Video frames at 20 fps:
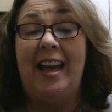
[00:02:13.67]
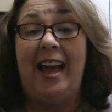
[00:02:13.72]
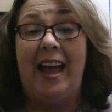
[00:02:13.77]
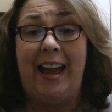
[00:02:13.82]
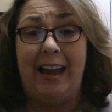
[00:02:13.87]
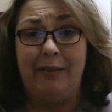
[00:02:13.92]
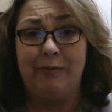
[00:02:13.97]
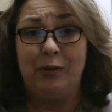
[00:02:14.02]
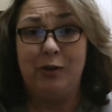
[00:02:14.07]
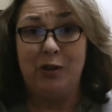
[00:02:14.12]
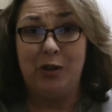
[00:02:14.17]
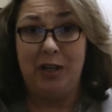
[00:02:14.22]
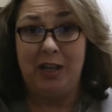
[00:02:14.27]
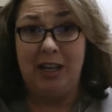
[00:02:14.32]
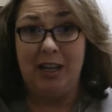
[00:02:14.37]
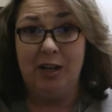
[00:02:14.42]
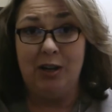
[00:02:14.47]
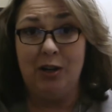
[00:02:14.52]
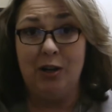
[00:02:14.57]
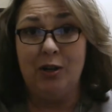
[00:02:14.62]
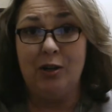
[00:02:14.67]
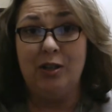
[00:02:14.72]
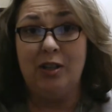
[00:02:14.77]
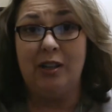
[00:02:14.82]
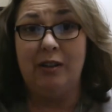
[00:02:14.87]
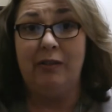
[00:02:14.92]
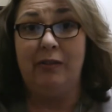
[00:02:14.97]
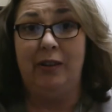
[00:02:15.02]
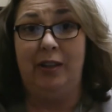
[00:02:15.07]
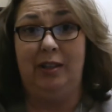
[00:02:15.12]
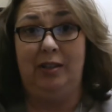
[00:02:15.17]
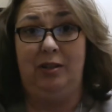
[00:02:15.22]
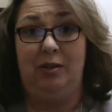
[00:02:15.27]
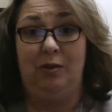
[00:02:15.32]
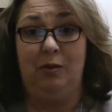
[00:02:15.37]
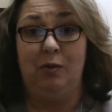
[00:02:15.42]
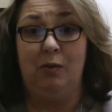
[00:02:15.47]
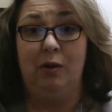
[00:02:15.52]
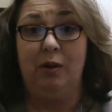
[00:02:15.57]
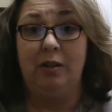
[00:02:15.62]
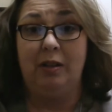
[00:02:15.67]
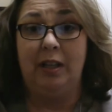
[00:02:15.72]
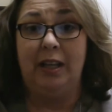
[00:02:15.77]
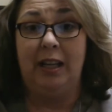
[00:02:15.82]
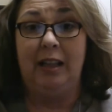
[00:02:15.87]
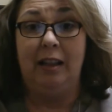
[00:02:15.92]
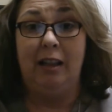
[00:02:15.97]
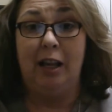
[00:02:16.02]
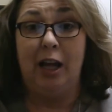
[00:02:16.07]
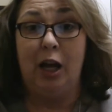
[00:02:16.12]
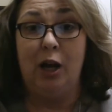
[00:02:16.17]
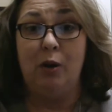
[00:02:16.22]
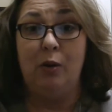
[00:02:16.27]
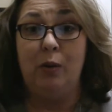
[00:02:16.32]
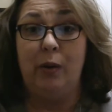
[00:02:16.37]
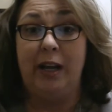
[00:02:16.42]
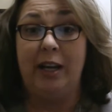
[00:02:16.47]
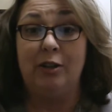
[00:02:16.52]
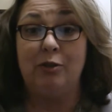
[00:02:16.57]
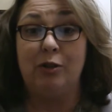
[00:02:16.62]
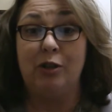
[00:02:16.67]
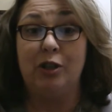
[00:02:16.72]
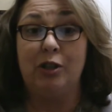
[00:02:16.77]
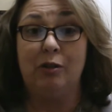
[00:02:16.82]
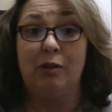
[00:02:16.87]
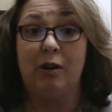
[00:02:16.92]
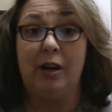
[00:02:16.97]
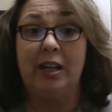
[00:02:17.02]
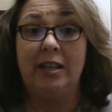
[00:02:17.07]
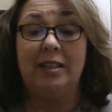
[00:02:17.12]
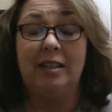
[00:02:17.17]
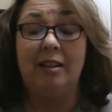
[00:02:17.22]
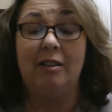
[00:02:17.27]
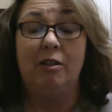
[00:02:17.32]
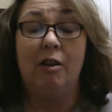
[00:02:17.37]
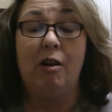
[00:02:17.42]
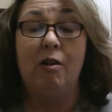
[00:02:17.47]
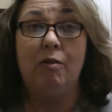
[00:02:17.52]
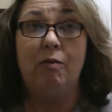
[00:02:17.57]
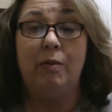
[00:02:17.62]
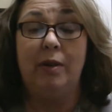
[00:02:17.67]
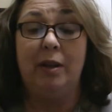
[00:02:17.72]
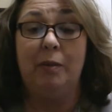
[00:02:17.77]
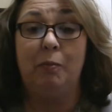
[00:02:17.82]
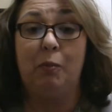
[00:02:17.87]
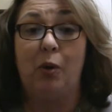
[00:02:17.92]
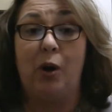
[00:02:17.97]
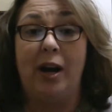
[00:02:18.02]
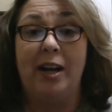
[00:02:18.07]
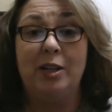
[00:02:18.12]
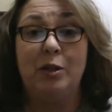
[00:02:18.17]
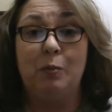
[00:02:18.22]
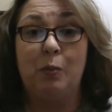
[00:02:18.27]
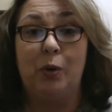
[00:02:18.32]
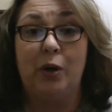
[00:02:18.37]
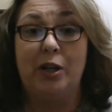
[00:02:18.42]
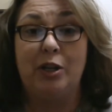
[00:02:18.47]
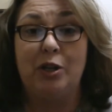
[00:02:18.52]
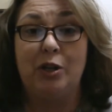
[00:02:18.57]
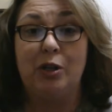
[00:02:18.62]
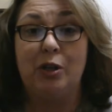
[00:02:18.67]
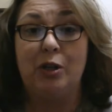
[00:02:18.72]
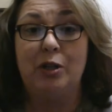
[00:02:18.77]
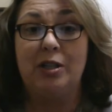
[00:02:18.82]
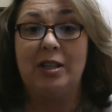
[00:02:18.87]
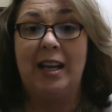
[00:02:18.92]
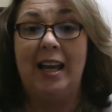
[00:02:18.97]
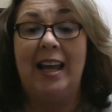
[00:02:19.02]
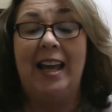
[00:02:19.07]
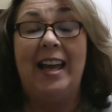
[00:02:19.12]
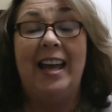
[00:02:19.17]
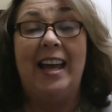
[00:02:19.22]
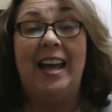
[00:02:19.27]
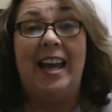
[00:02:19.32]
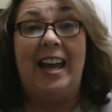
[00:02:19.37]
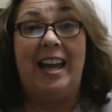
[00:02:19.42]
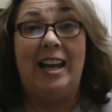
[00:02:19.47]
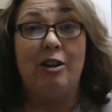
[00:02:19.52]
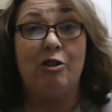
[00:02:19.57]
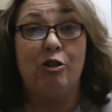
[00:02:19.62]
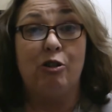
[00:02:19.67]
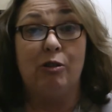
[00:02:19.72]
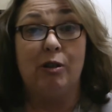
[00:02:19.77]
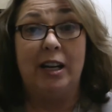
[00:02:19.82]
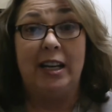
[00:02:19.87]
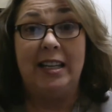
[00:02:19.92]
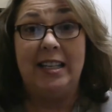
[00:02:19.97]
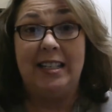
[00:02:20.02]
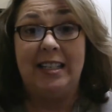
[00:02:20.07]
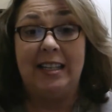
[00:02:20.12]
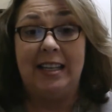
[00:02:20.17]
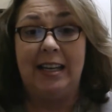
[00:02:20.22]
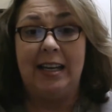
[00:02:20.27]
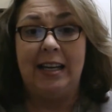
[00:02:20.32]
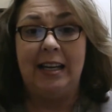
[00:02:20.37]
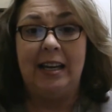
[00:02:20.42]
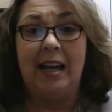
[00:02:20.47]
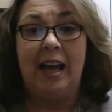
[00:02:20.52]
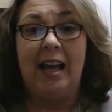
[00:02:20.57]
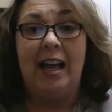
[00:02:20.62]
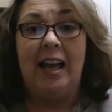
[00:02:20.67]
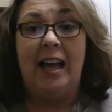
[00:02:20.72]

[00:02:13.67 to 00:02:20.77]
After years of historically low interest rates along with price pressures increasing,